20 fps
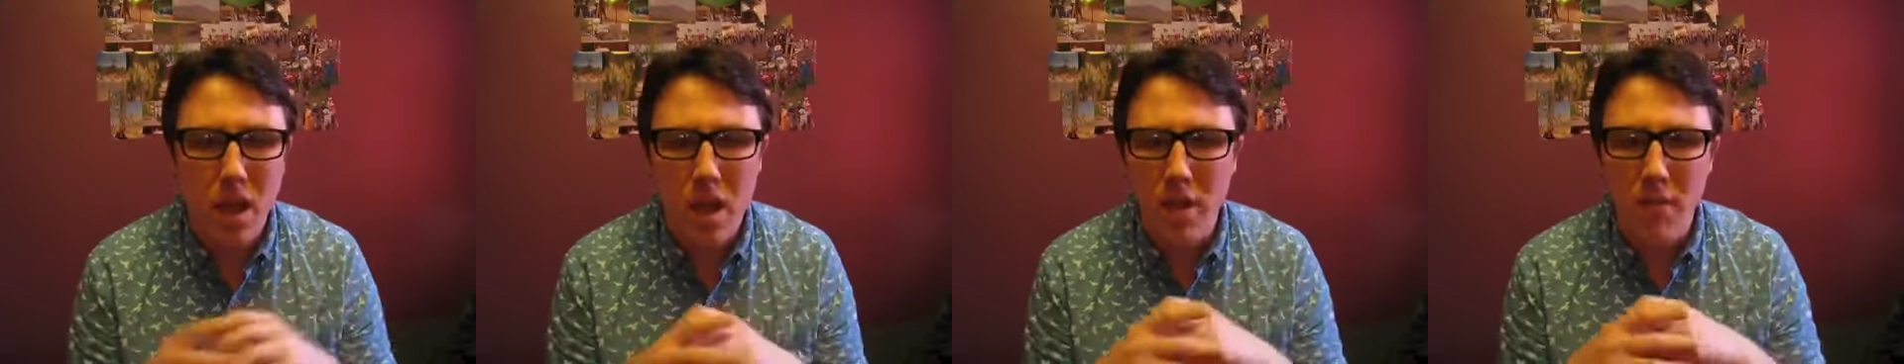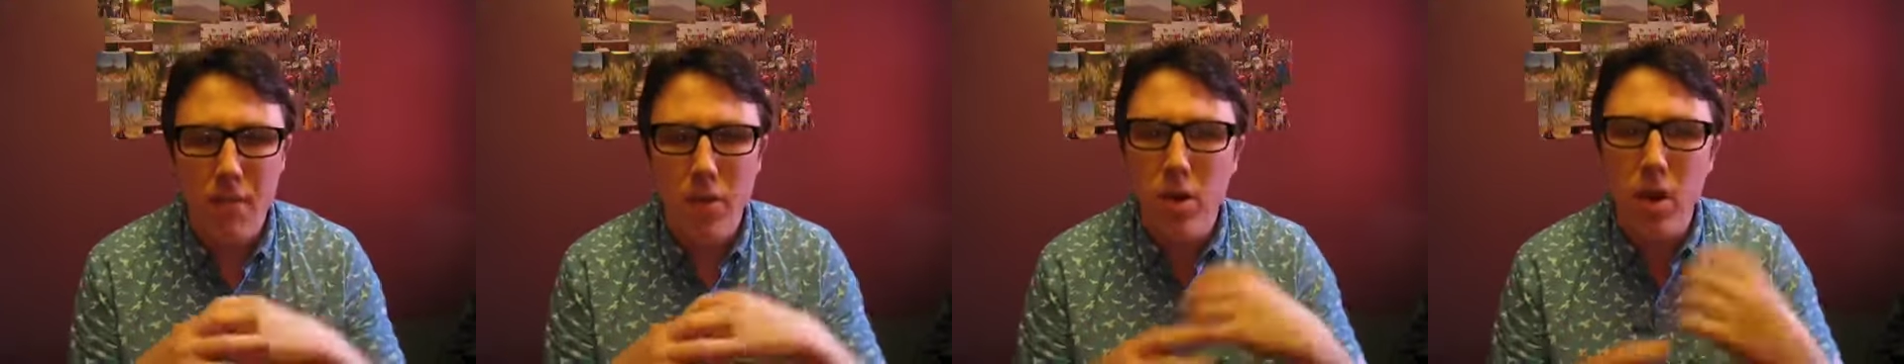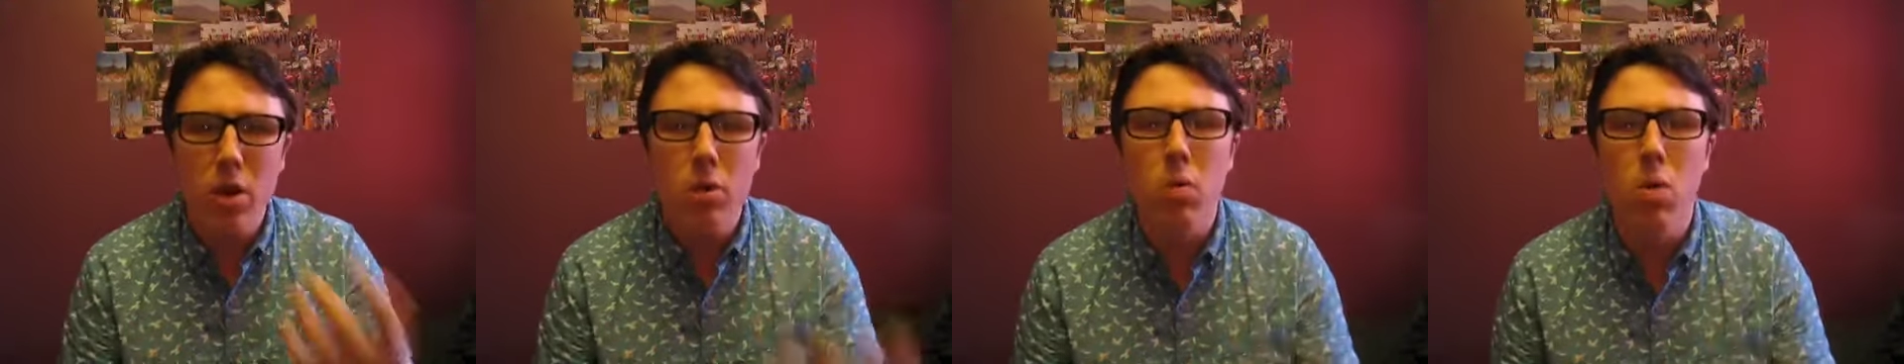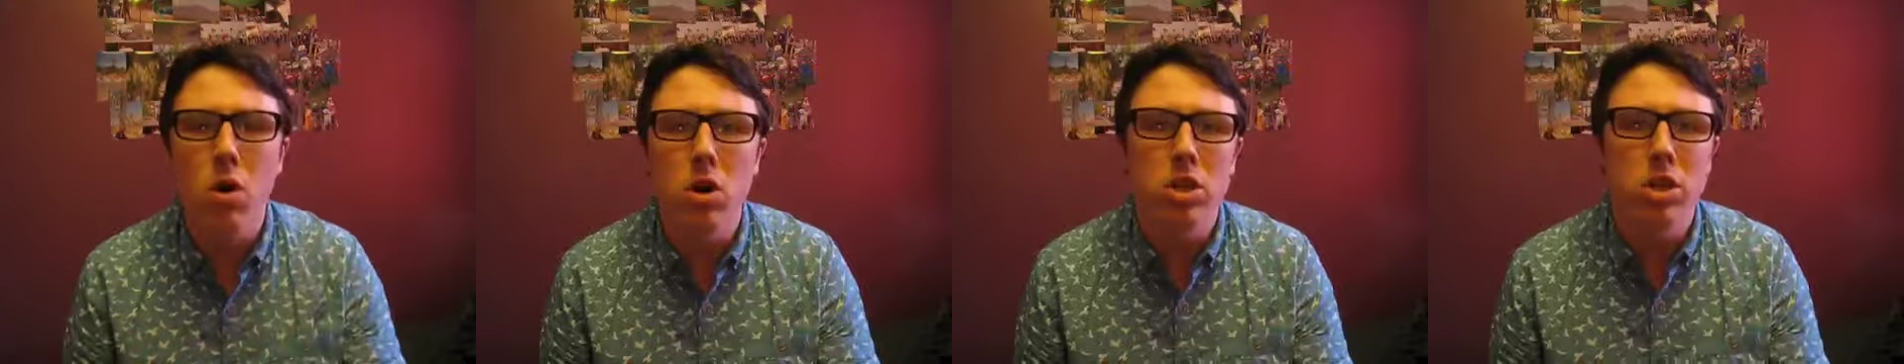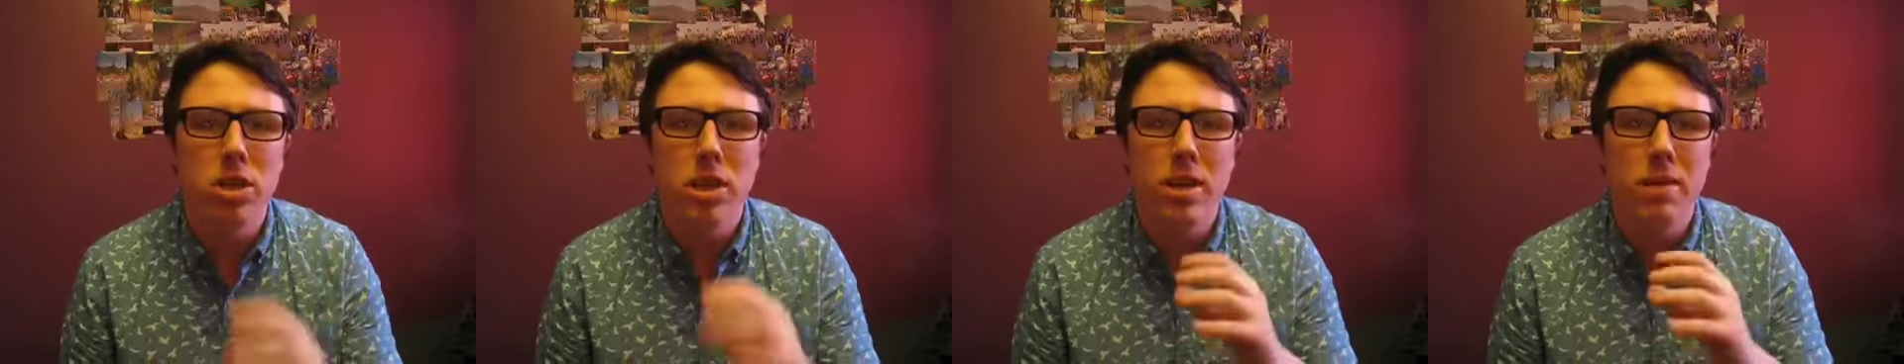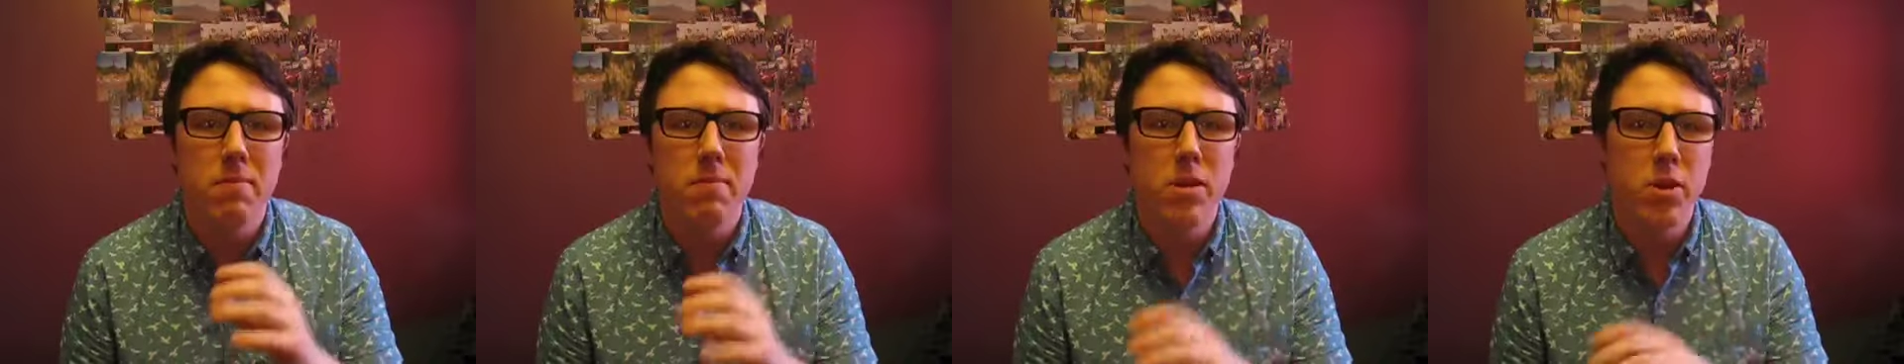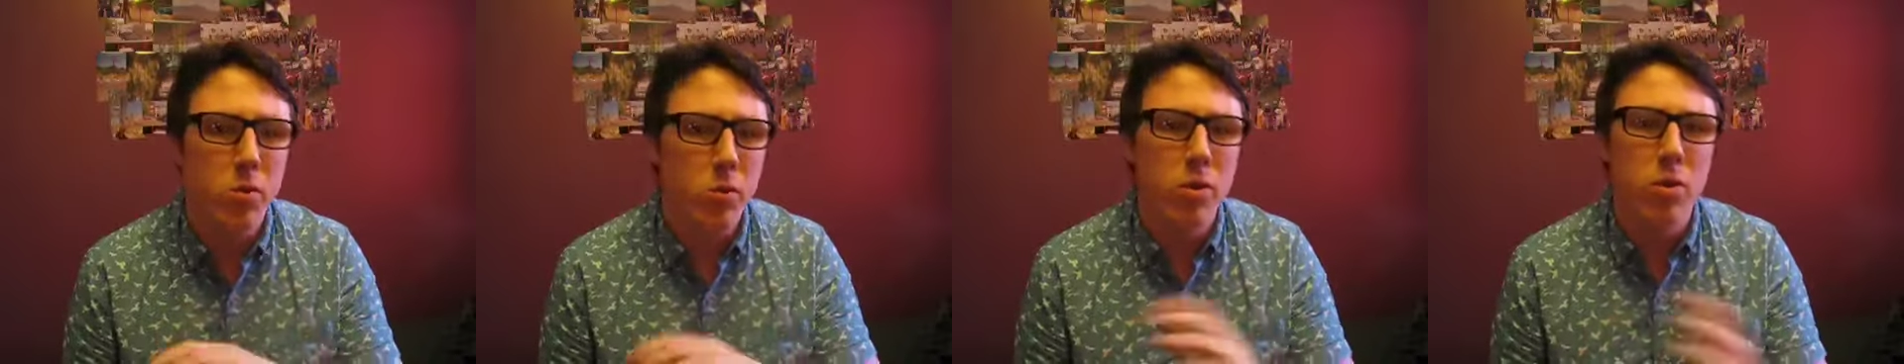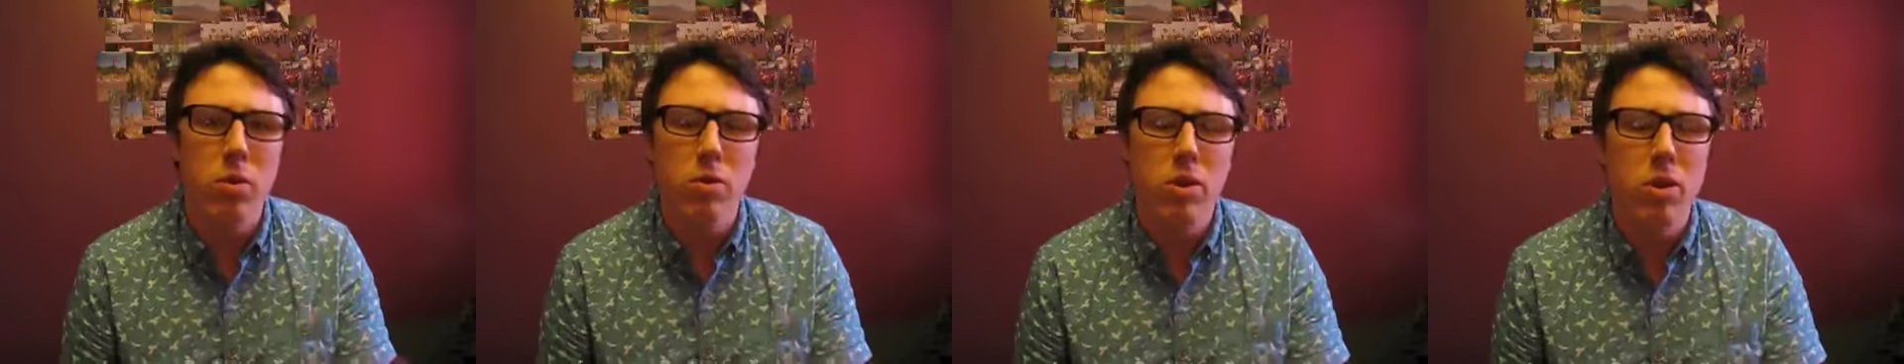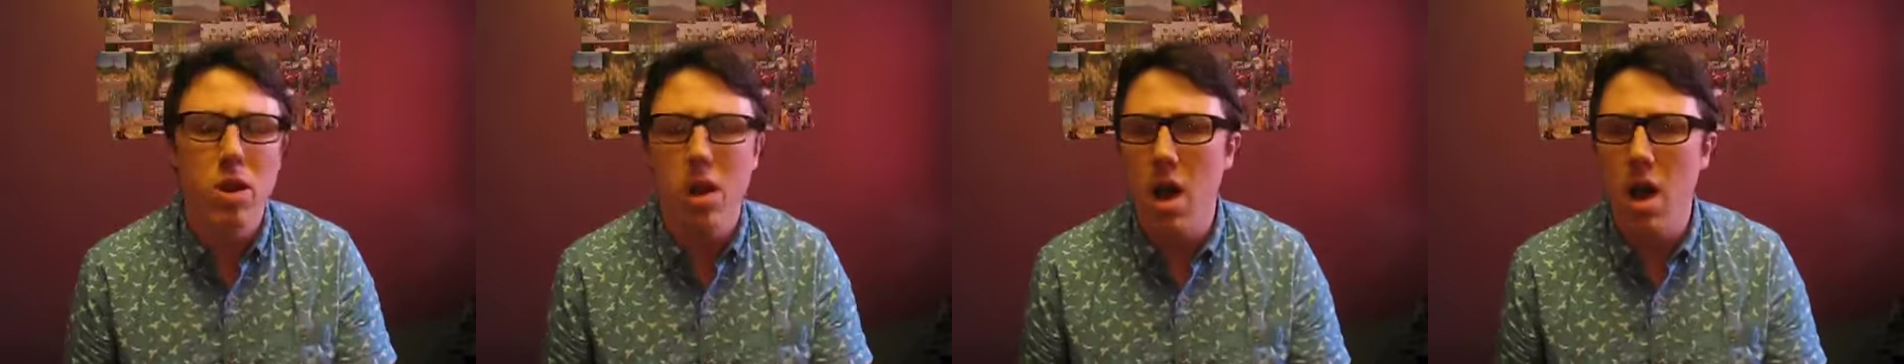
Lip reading: if you're going to watch it, you will.